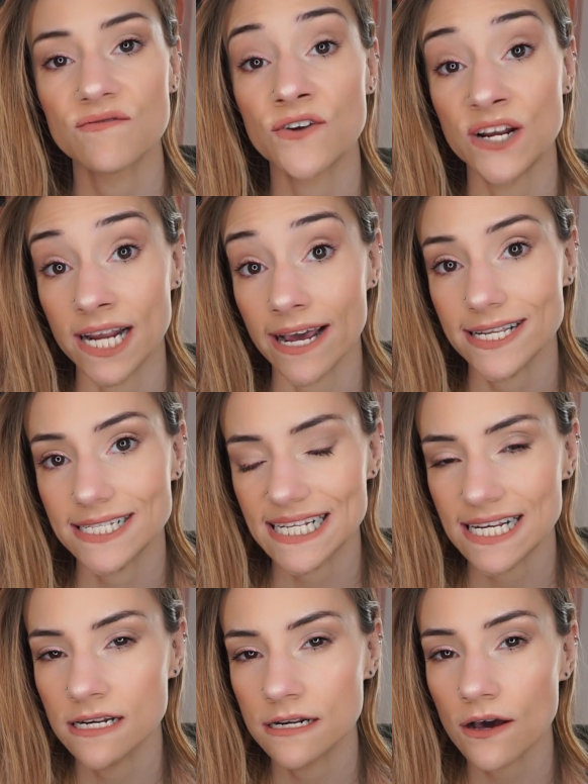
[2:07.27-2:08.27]
for
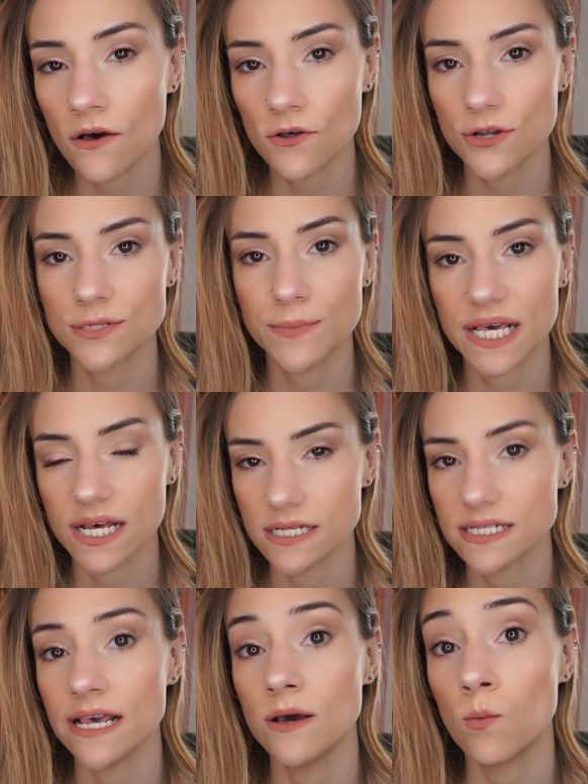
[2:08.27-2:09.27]
$19
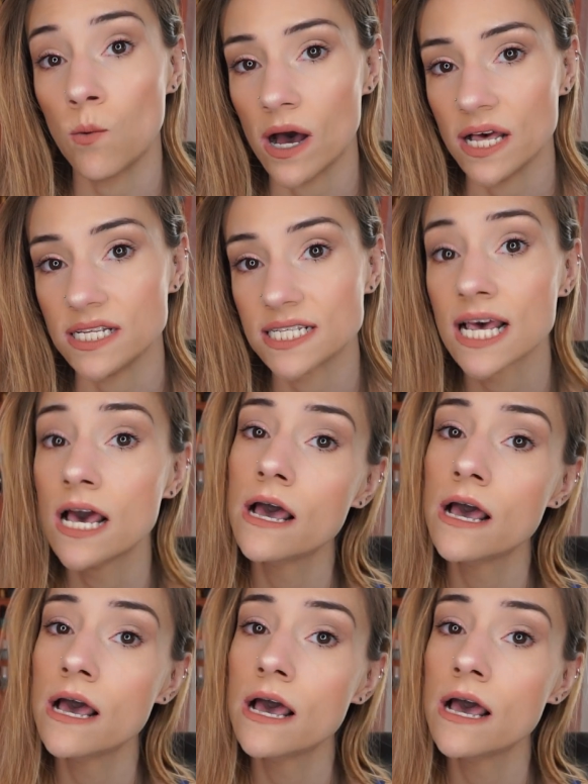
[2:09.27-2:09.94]
because it was